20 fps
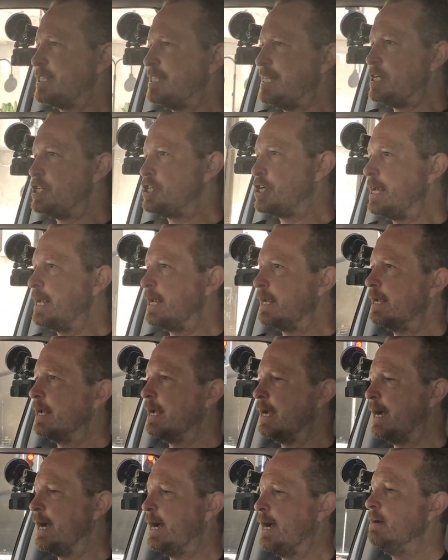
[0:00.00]

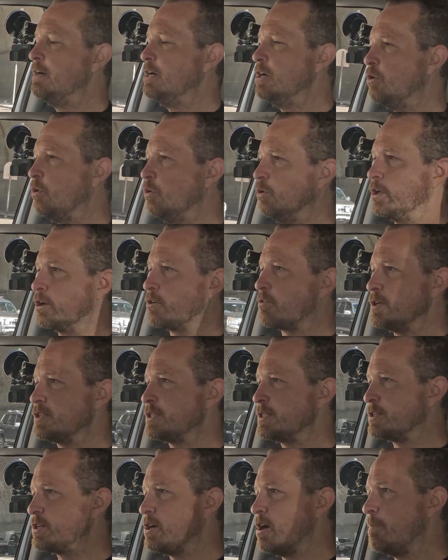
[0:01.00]
stitching all
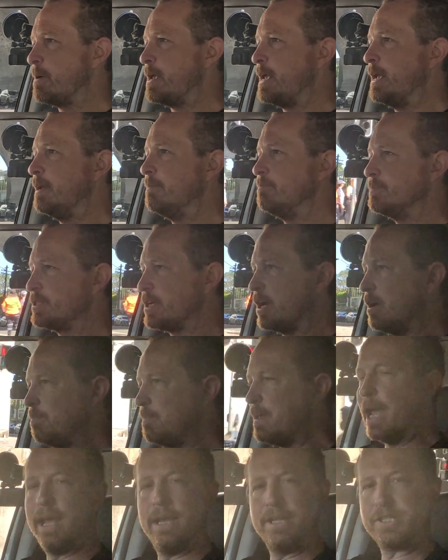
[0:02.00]
across the top here. So
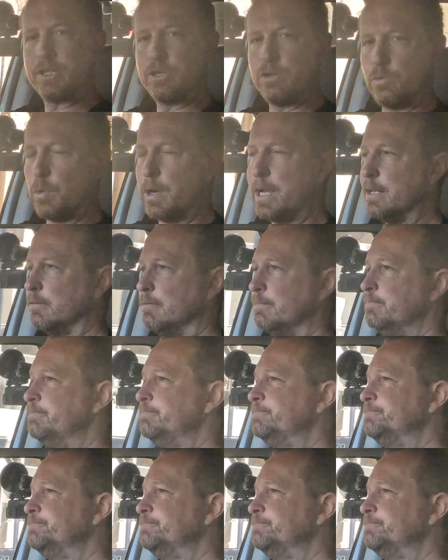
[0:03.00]
yeah, it's a good wheel.